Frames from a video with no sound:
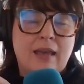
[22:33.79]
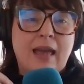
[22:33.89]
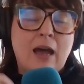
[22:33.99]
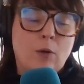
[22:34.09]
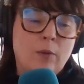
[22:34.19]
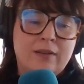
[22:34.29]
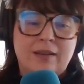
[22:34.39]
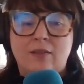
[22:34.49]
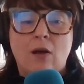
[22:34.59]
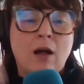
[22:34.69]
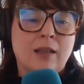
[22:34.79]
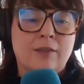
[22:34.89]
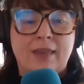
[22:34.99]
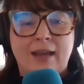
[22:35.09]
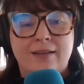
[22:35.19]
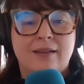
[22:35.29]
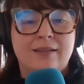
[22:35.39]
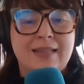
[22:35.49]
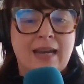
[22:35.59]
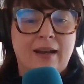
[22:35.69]
How does all of that
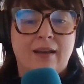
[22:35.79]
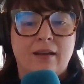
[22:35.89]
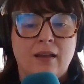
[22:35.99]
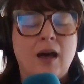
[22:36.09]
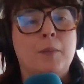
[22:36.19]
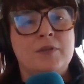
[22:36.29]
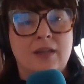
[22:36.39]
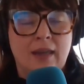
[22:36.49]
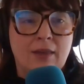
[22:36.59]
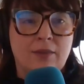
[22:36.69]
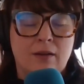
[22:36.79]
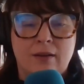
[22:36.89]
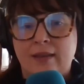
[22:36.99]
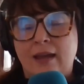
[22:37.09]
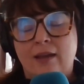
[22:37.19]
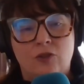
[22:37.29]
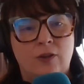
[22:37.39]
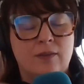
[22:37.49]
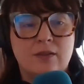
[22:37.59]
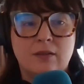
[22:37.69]
data come together? Is that
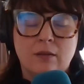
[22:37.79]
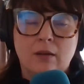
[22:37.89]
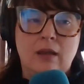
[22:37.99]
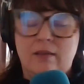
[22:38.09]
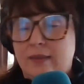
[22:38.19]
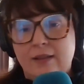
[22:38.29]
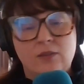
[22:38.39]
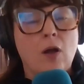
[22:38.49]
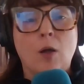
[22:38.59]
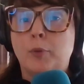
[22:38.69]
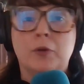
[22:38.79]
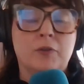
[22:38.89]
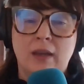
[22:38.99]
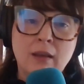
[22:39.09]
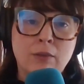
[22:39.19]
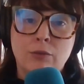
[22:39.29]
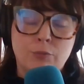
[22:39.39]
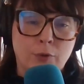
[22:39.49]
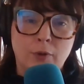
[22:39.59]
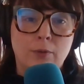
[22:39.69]
just that's all pulled in
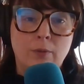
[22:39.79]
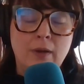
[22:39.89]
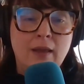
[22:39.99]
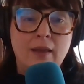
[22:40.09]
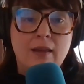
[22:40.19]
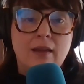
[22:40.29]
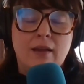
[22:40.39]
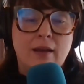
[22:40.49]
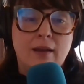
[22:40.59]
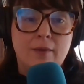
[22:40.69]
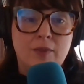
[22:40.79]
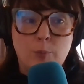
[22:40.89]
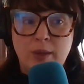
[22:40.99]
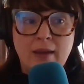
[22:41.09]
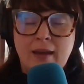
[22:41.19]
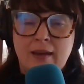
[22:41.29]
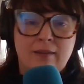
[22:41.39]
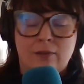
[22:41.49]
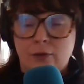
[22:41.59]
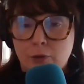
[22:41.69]
through the BI
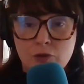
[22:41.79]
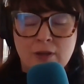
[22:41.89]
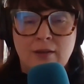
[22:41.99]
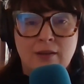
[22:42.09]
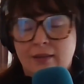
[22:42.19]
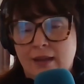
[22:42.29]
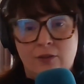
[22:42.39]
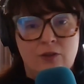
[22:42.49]
solution?